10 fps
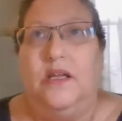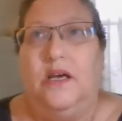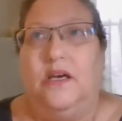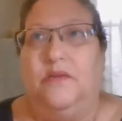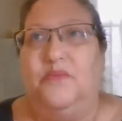
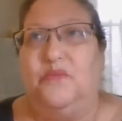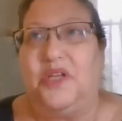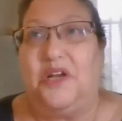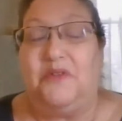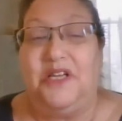
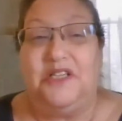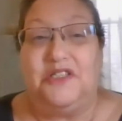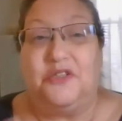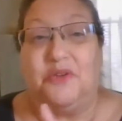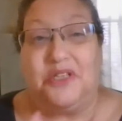that I ran
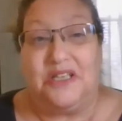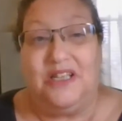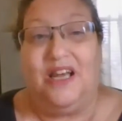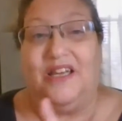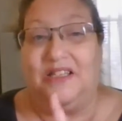into with a
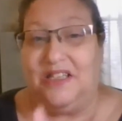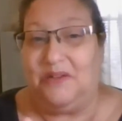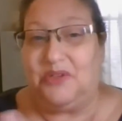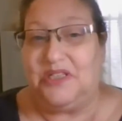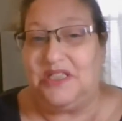client,
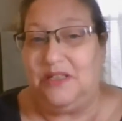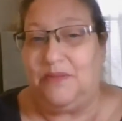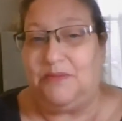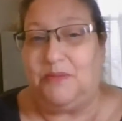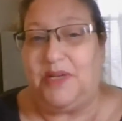not with a team
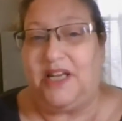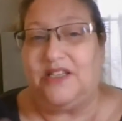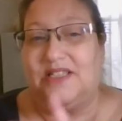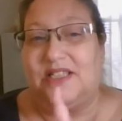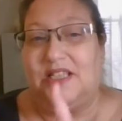member, but I
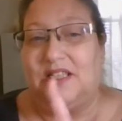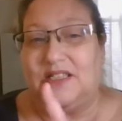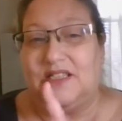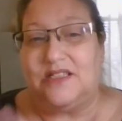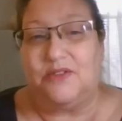could see
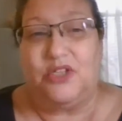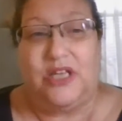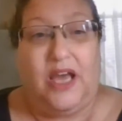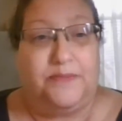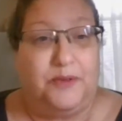that this could
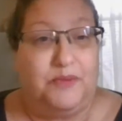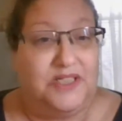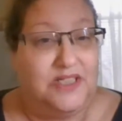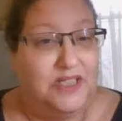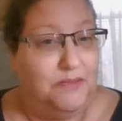happen with
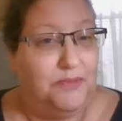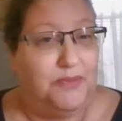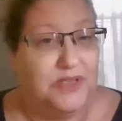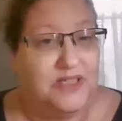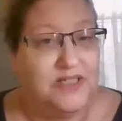the team member,